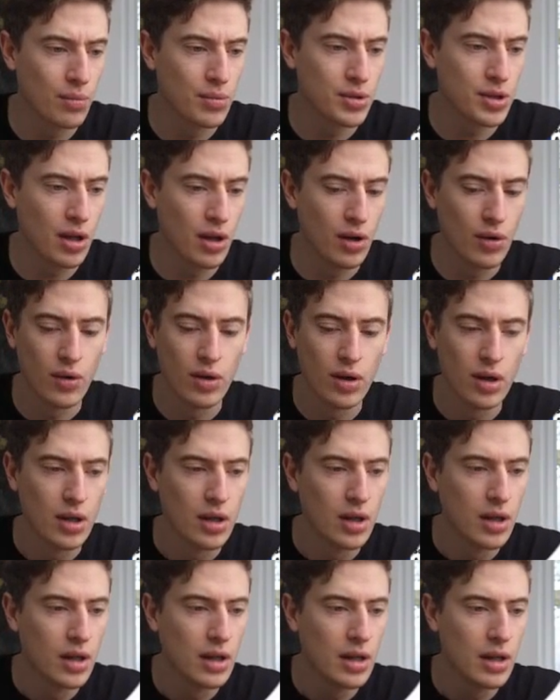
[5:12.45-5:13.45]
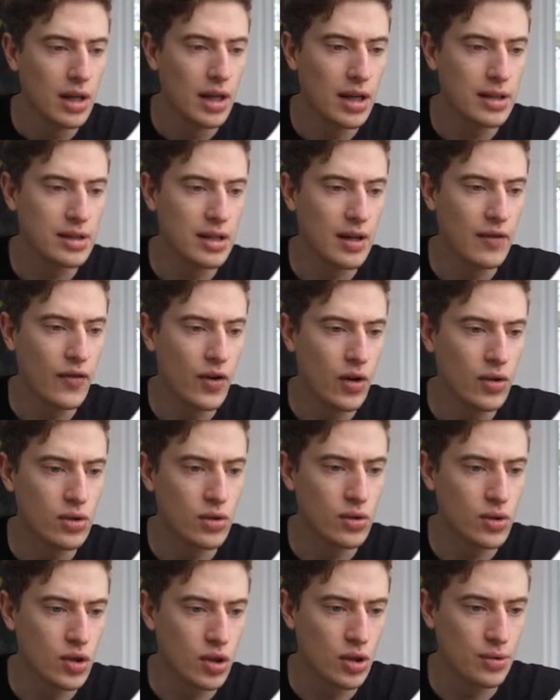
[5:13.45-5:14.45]
So let's say
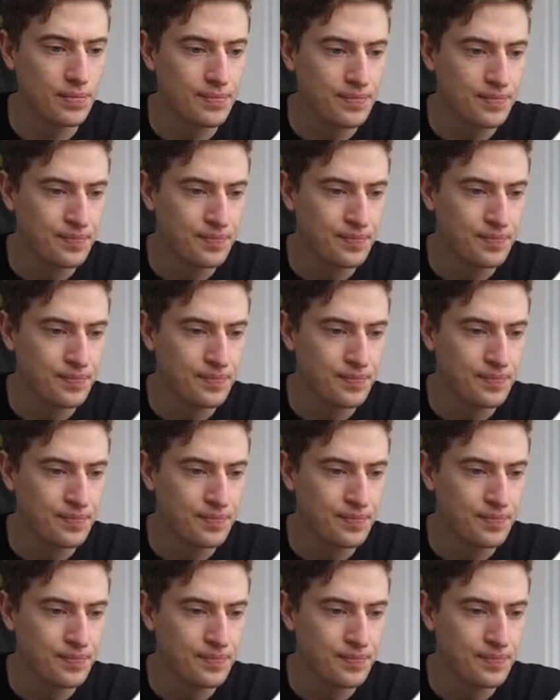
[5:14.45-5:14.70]
Photoshop.